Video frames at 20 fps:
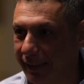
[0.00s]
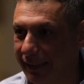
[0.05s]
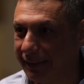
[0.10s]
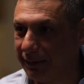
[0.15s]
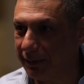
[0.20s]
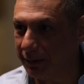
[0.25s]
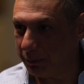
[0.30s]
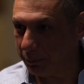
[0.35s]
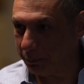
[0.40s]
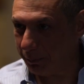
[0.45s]

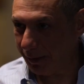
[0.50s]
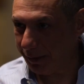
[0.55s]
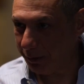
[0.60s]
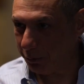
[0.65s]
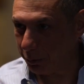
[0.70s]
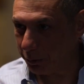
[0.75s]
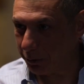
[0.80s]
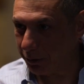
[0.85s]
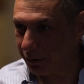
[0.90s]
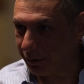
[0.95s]
is my
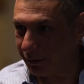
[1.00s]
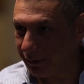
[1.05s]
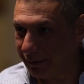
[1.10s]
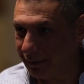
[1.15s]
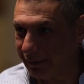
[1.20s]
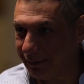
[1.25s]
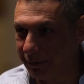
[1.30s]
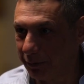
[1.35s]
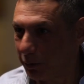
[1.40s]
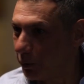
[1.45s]
lawyer?
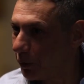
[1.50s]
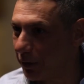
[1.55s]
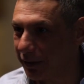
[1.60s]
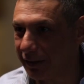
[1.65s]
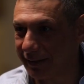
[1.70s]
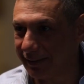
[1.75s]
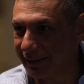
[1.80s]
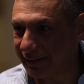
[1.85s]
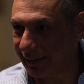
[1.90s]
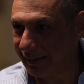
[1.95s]
His lawyer
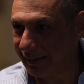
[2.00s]
doesn't